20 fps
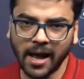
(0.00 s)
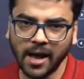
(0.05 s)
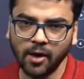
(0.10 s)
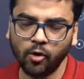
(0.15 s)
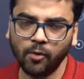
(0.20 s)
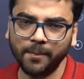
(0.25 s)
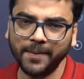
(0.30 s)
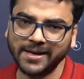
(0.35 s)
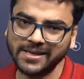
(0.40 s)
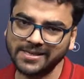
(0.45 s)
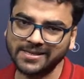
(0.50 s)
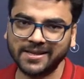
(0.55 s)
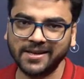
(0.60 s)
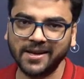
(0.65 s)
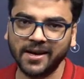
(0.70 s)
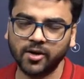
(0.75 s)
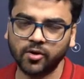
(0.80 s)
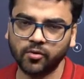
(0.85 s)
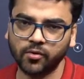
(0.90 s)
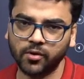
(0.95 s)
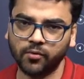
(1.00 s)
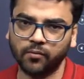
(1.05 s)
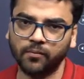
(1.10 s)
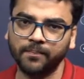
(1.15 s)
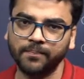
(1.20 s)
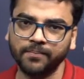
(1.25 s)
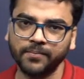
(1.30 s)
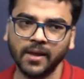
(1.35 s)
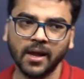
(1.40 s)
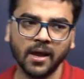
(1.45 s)
I hope it is clear to you.
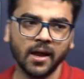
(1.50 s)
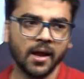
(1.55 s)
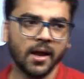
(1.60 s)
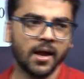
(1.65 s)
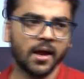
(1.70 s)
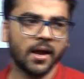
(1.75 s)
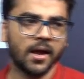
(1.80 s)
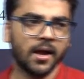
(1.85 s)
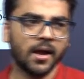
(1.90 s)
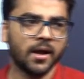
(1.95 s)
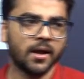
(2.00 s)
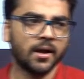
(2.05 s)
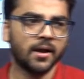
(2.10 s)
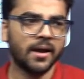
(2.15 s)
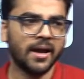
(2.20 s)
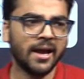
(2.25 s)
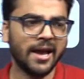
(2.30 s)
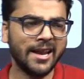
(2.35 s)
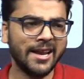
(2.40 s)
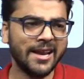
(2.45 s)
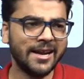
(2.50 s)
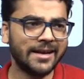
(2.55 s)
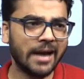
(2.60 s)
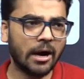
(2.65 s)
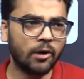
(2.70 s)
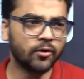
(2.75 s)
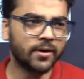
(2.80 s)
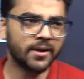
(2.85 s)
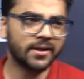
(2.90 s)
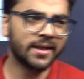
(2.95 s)
Any
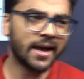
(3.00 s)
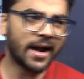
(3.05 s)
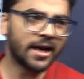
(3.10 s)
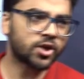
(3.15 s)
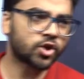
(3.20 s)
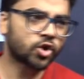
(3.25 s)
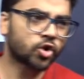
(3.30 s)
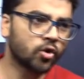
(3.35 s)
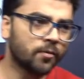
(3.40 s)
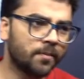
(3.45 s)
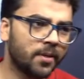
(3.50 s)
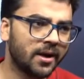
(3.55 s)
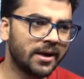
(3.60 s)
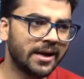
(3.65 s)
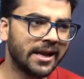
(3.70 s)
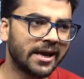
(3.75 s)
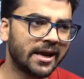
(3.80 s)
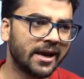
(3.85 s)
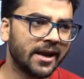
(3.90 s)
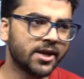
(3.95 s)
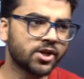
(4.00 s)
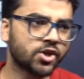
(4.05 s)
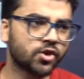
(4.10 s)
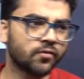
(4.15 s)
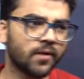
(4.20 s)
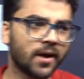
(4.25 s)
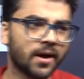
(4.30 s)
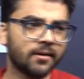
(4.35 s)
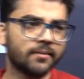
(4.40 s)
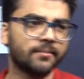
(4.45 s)
doubt in that, Shubh,
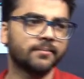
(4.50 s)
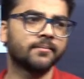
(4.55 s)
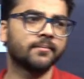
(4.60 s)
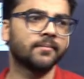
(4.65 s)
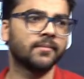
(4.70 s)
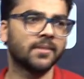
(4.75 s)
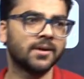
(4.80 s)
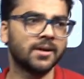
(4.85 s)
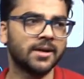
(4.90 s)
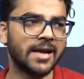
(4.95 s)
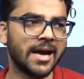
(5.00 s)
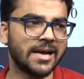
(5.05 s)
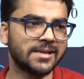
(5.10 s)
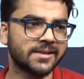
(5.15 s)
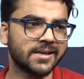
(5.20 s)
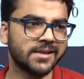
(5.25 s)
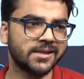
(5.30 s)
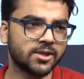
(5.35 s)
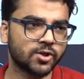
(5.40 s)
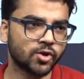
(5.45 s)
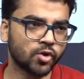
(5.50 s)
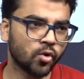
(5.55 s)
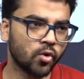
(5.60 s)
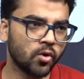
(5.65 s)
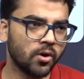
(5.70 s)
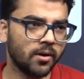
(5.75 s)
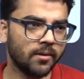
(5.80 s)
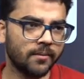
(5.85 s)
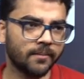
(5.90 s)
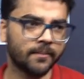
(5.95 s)
Nikleshwar, Dazzle
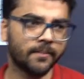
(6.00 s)
Soul?